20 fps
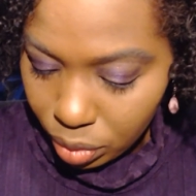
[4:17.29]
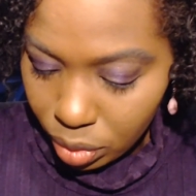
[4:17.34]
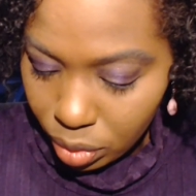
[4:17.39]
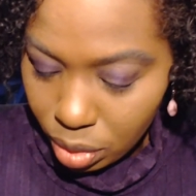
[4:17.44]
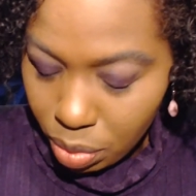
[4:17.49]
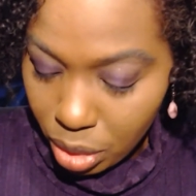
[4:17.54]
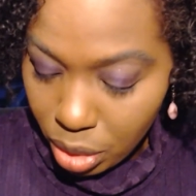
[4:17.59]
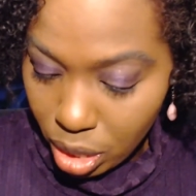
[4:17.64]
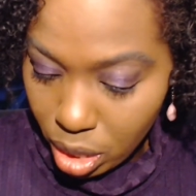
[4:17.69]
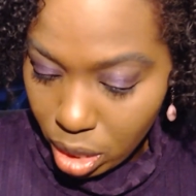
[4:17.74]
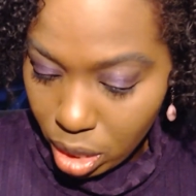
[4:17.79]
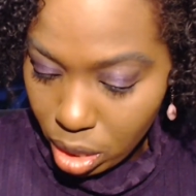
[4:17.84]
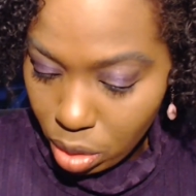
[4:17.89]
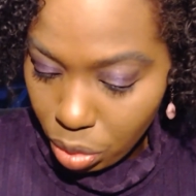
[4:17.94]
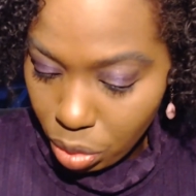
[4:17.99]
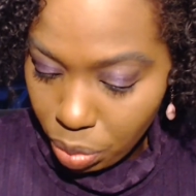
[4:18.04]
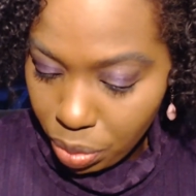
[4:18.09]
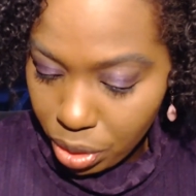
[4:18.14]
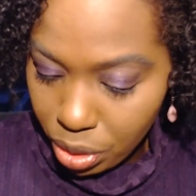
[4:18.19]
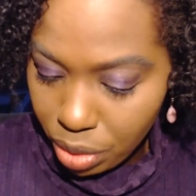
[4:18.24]
Let me get it
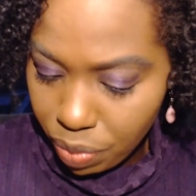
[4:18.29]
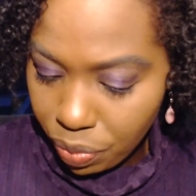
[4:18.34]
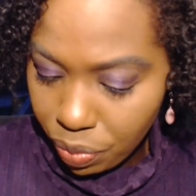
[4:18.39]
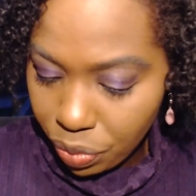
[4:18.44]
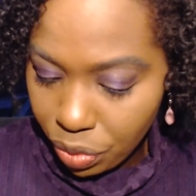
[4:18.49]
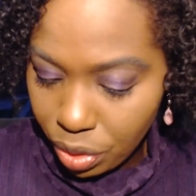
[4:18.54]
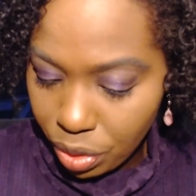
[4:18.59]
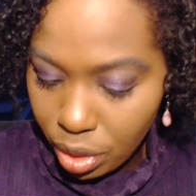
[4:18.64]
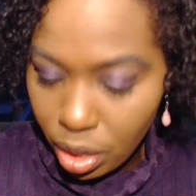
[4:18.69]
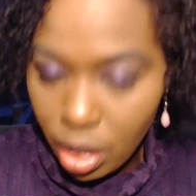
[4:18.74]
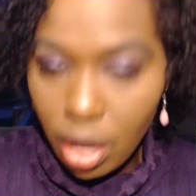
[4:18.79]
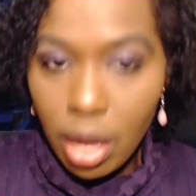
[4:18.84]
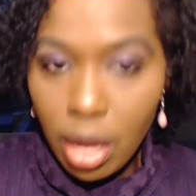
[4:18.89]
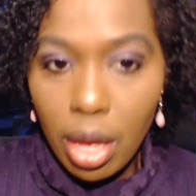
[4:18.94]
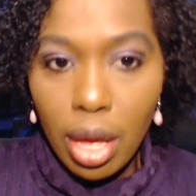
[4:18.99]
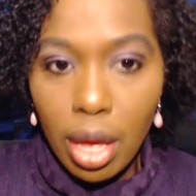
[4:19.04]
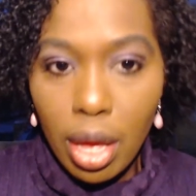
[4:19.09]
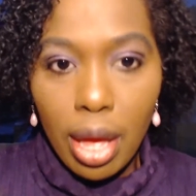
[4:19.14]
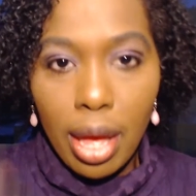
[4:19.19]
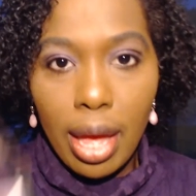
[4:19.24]
open.
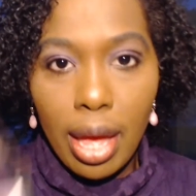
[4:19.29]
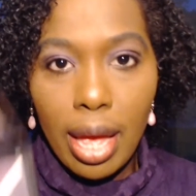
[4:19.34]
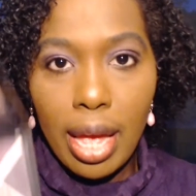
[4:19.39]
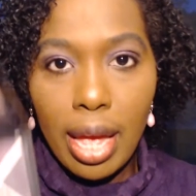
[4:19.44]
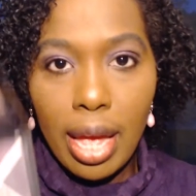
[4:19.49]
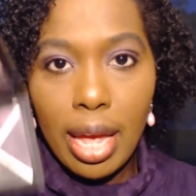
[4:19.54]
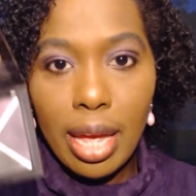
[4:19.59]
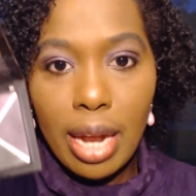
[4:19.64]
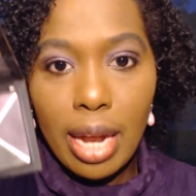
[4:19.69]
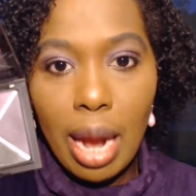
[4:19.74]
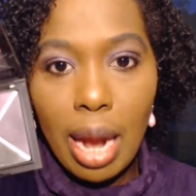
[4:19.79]
And